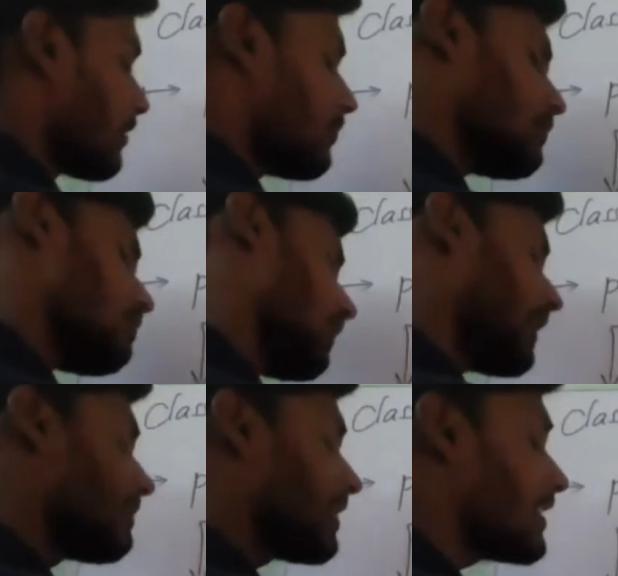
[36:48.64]
of, we
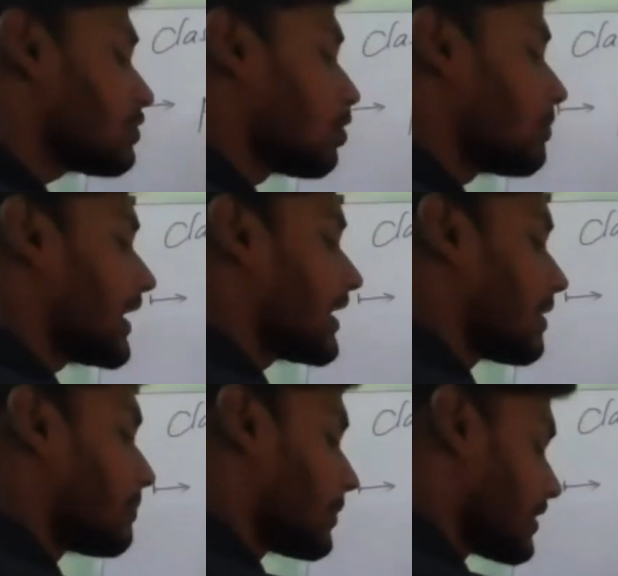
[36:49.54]
can write so many
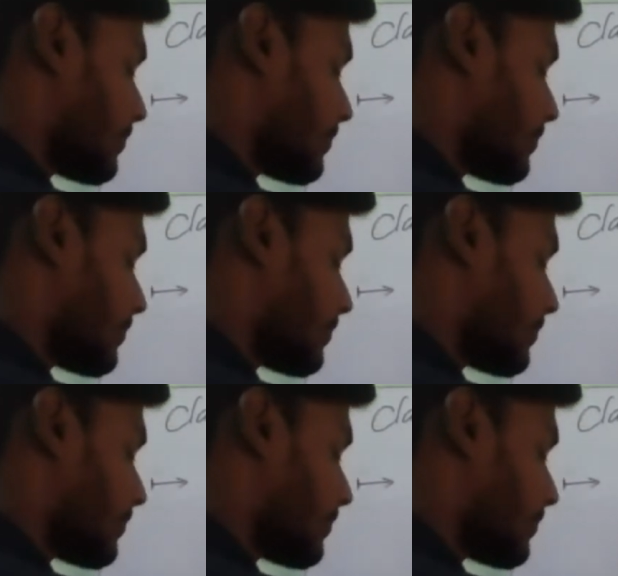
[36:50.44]
examples.